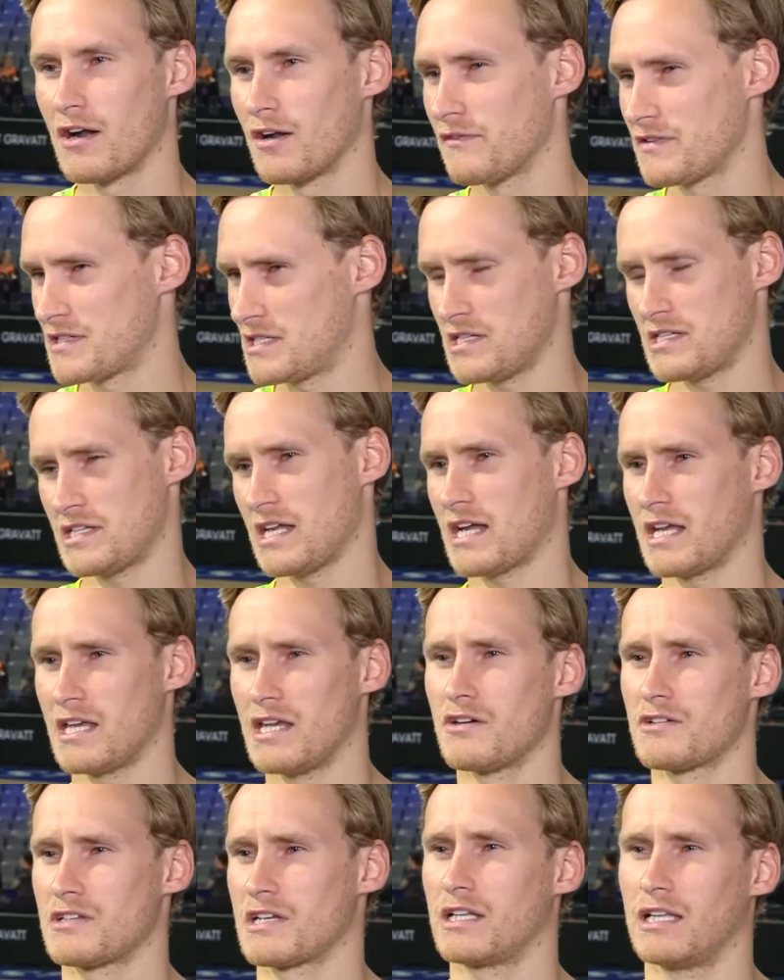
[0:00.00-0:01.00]
Obviously, second
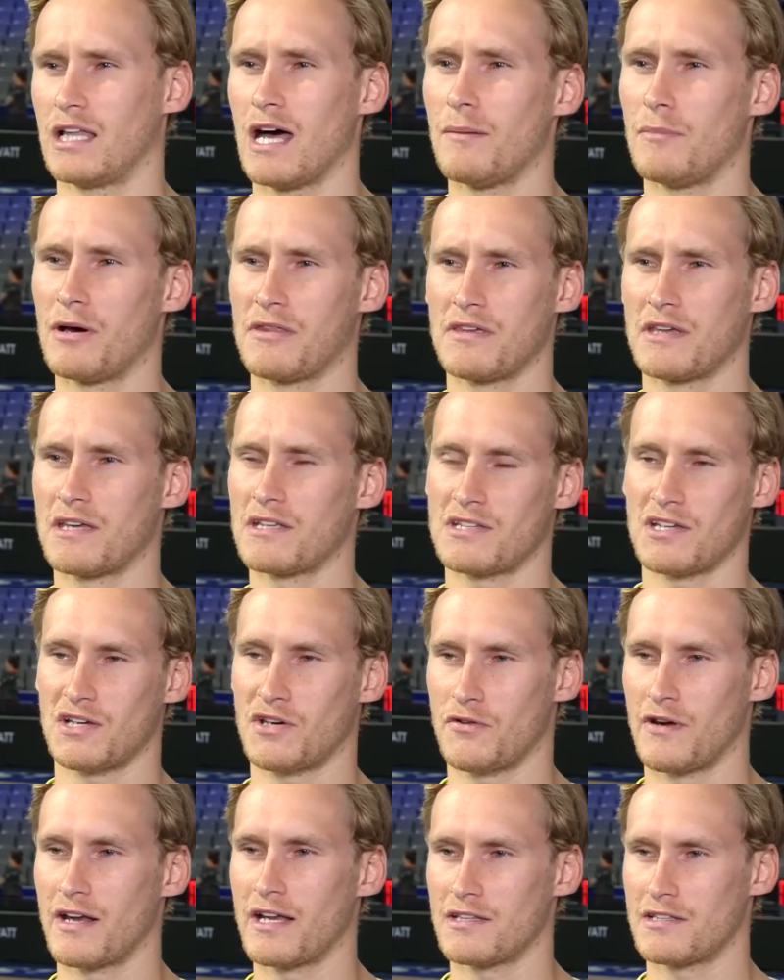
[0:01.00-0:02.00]
year as a club, I think it's a
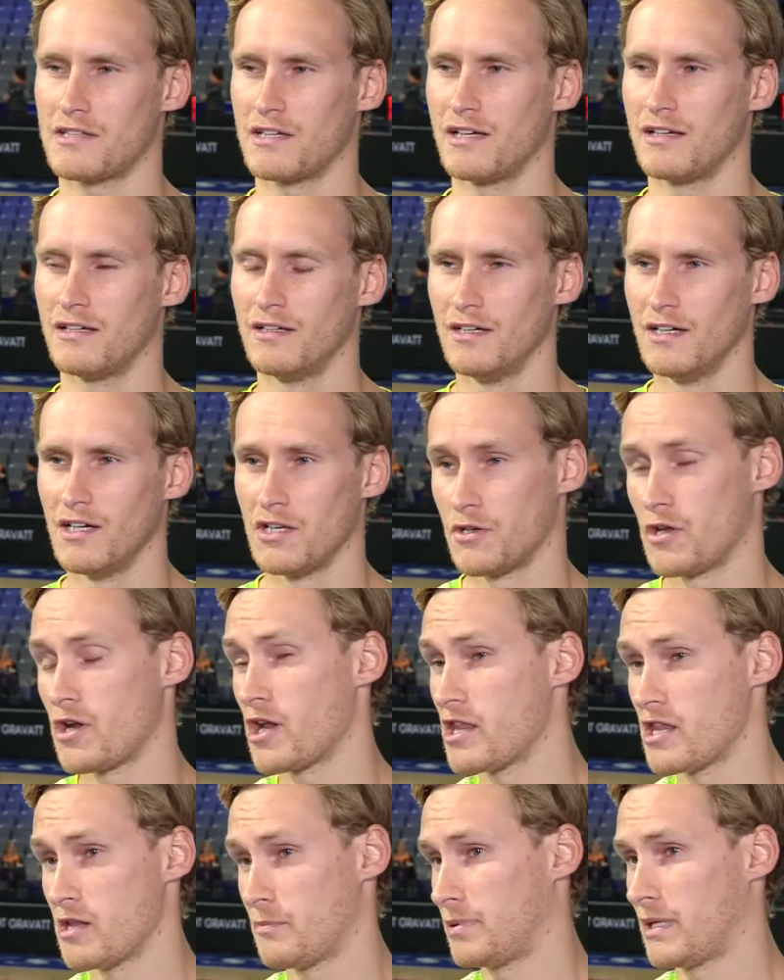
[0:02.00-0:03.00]
credit to not
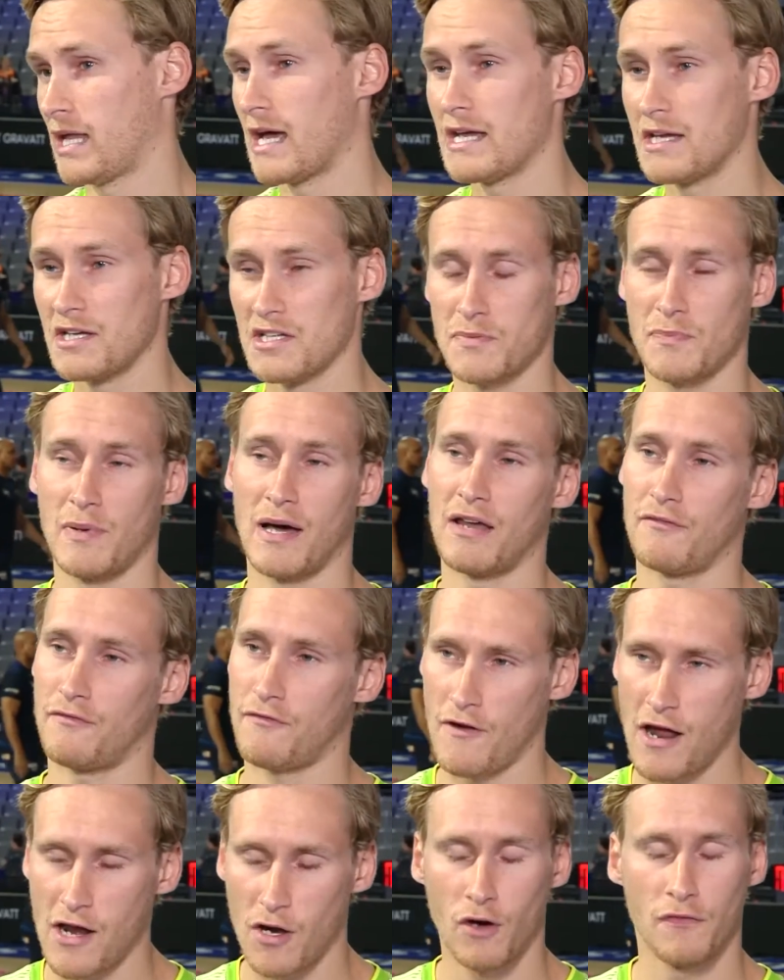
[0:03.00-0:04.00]
only the players, but
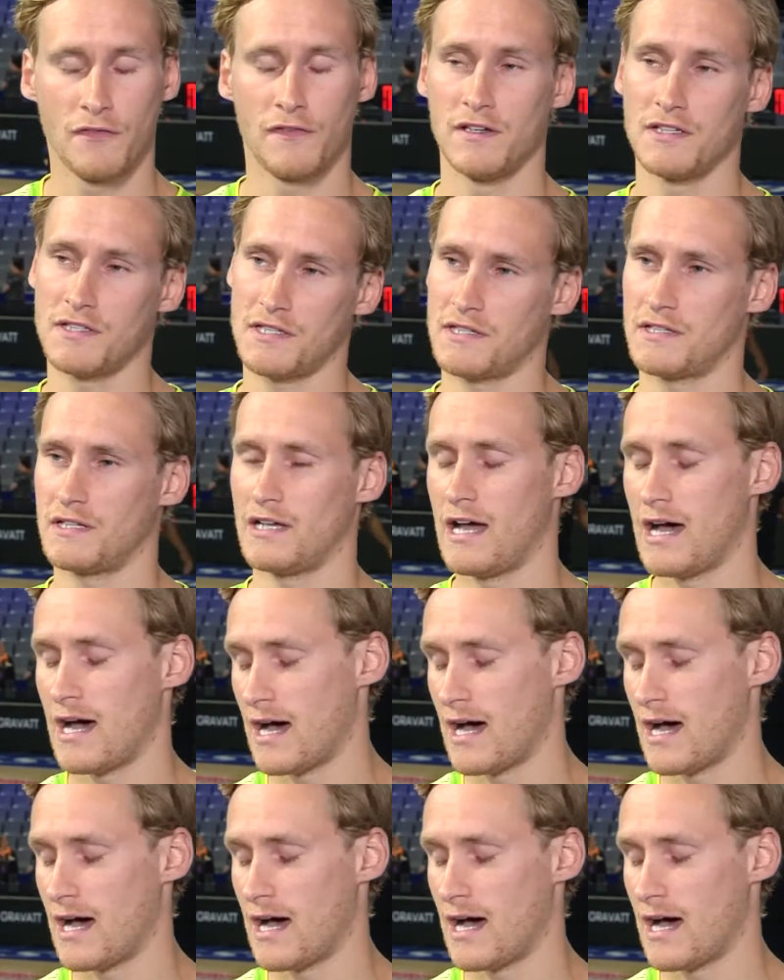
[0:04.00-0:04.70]
front office,